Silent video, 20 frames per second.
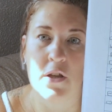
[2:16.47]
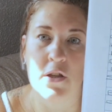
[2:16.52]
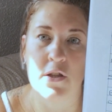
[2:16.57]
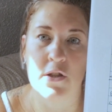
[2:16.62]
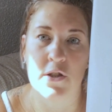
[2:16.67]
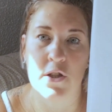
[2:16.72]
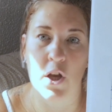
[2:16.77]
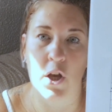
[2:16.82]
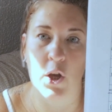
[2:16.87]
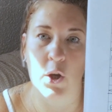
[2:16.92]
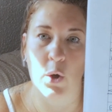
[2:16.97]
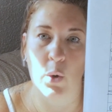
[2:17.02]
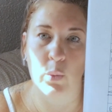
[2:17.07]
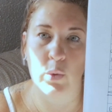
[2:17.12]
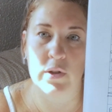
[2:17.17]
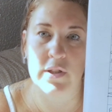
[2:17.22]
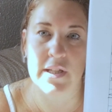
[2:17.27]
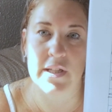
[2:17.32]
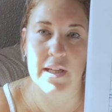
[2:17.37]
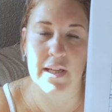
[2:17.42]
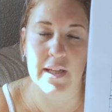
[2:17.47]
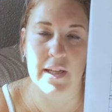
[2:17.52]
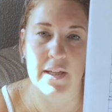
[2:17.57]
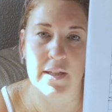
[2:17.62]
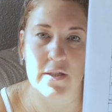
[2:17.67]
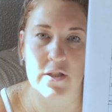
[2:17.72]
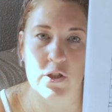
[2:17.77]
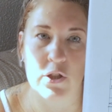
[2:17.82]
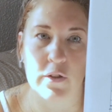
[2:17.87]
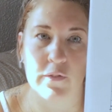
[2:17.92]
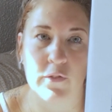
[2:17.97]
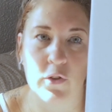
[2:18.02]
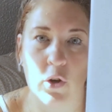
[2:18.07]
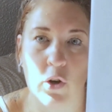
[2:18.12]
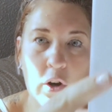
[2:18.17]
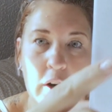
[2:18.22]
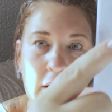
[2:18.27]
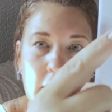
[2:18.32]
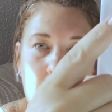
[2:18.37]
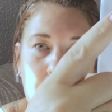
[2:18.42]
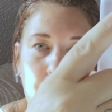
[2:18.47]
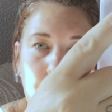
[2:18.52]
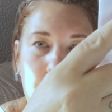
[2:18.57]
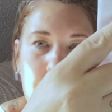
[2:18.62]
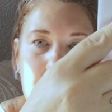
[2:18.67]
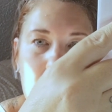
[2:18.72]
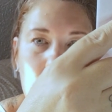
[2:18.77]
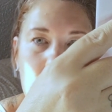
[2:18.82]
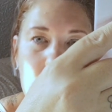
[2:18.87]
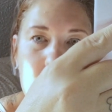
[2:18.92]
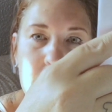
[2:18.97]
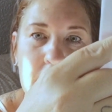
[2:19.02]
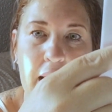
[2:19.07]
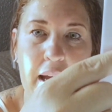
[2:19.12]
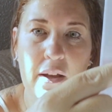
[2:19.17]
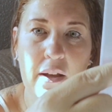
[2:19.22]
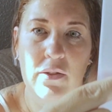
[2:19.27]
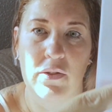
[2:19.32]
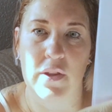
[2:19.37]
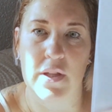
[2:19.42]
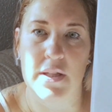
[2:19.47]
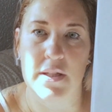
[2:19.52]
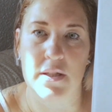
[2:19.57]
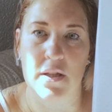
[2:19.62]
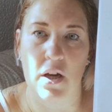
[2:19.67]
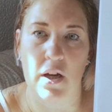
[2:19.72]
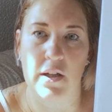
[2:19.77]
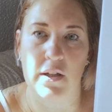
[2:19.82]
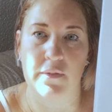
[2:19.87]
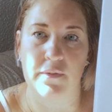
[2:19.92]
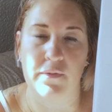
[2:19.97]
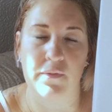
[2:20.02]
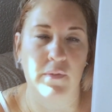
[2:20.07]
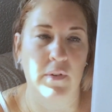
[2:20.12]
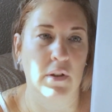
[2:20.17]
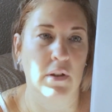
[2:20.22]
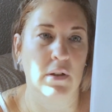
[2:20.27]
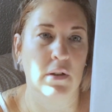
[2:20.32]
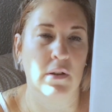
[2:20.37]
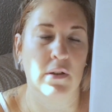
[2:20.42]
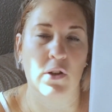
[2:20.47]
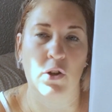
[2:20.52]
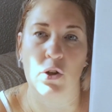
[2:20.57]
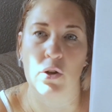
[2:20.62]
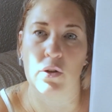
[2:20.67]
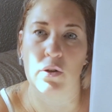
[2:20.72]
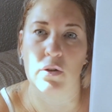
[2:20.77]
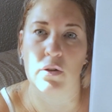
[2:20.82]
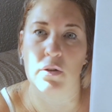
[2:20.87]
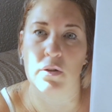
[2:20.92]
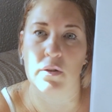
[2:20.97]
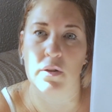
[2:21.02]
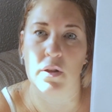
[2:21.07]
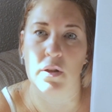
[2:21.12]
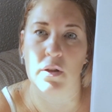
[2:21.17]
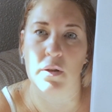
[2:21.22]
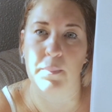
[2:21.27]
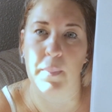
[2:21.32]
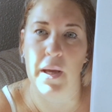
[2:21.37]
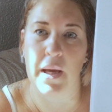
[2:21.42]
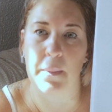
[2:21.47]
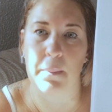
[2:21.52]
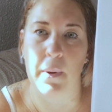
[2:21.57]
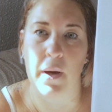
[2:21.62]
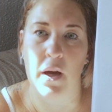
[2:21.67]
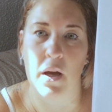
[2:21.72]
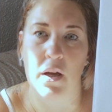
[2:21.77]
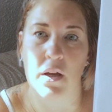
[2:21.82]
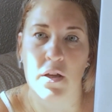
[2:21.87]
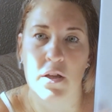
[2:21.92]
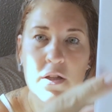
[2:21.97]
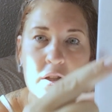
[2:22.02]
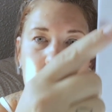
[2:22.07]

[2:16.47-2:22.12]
So what it is, you've got your bills down this side of the, the paper.